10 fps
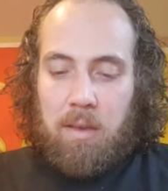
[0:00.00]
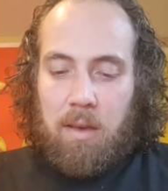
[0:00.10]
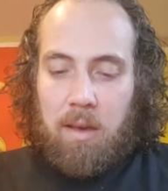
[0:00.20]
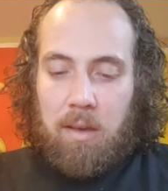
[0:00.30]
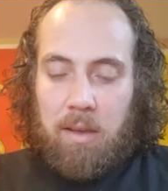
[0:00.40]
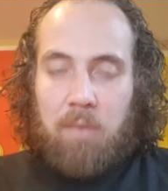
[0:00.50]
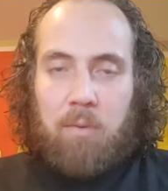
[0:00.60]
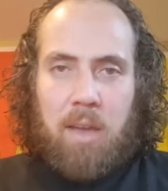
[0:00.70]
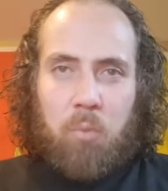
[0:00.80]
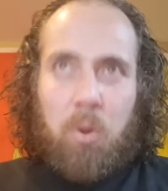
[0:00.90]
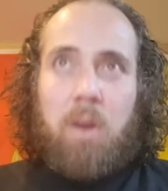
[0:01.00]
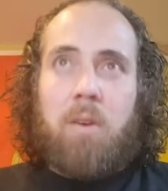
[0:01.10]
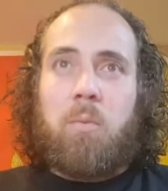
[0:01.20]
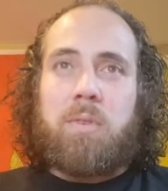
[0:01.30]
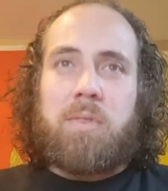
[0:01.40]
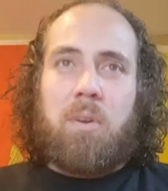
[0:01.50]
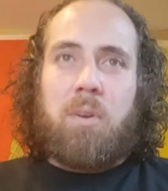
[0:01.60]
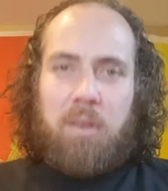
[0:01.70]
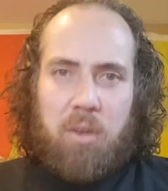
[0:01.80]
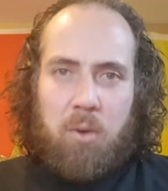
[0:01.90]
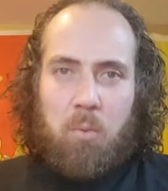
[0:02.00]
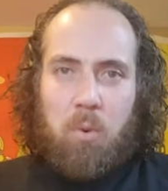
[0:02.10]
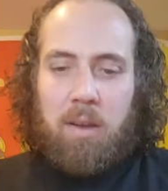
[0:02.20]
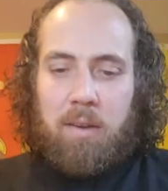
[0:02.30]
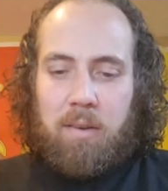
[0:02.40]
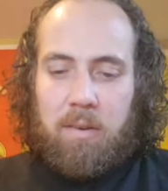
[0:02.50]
Again, guys, we are still in Q1.